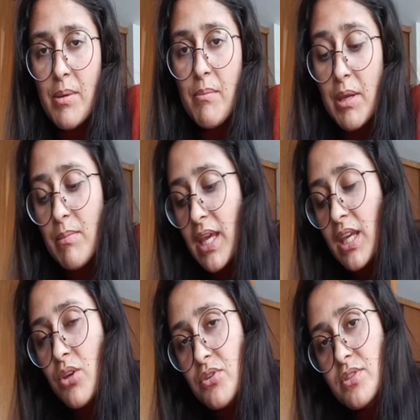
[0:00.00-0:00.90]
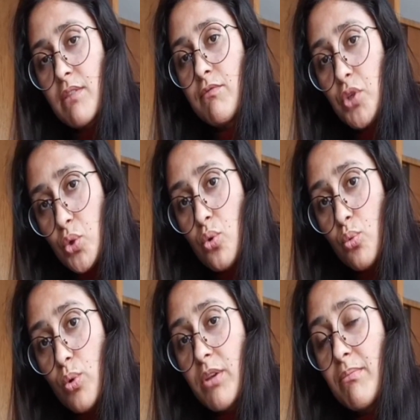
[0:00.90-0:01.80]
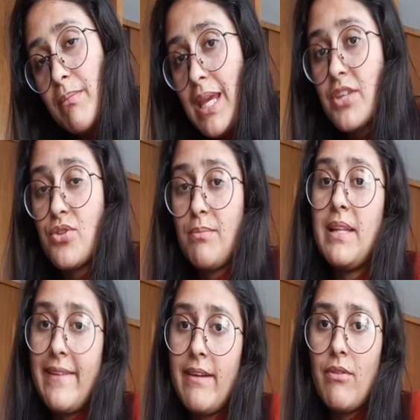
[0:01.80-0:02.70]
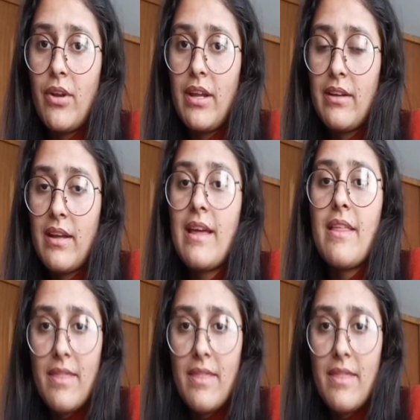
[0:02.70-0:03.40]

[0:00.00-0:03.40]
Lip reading: by making yourself do what makes you believe on it.